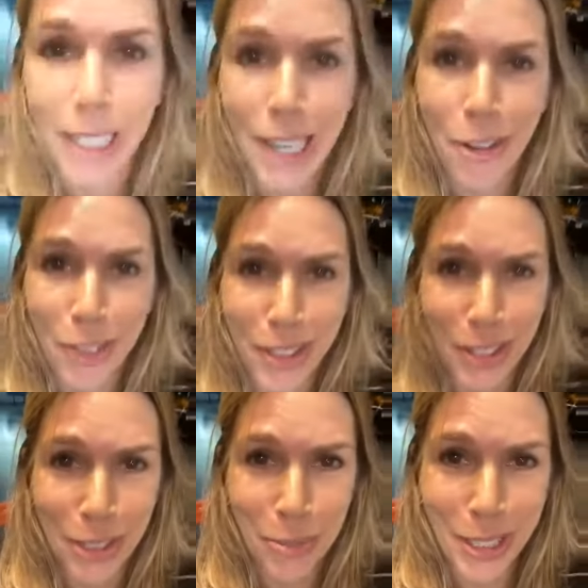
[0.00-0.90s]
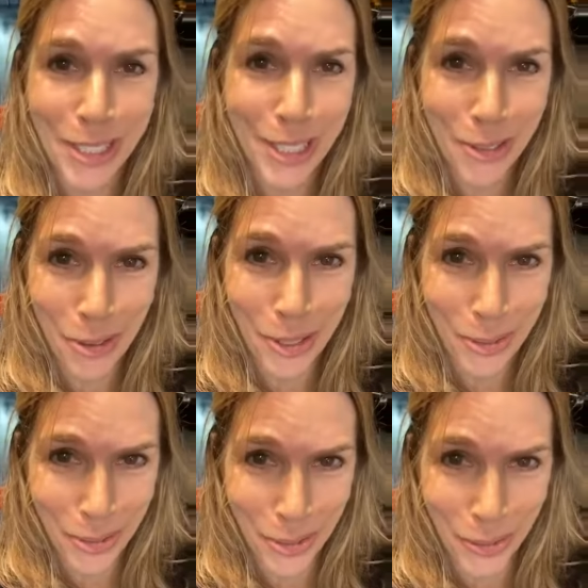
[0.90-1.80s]
a healthy lunch, because I know that
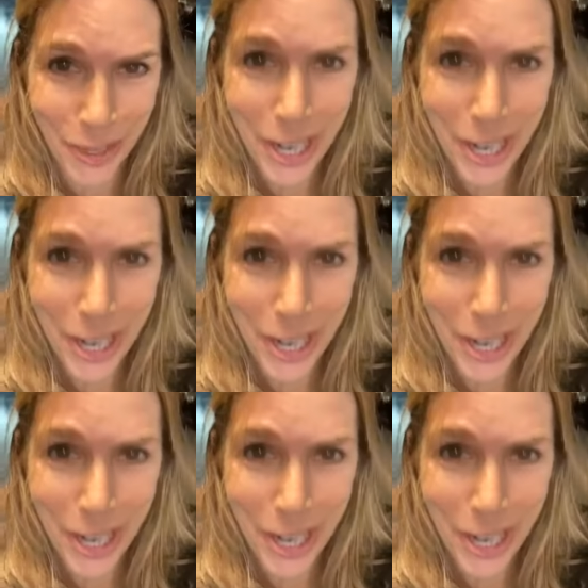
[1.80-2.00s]
you do.